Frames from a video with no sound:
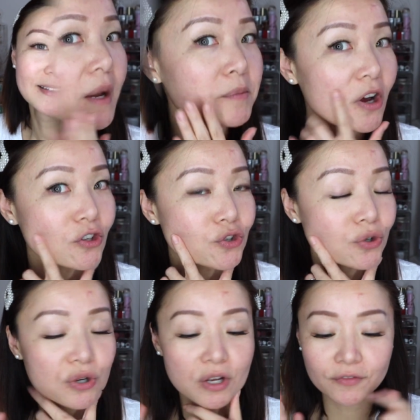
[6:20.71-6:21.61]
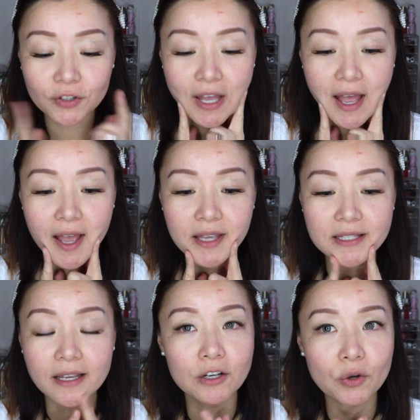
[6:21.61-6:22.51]
I'm not sure if you guys
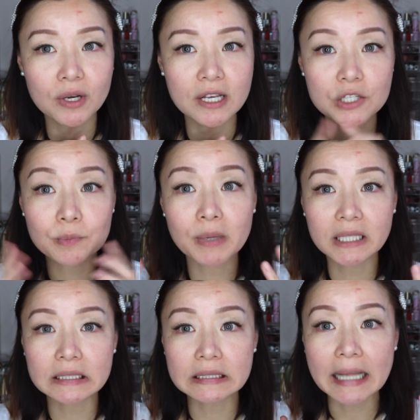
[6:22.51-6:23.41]
can notice, but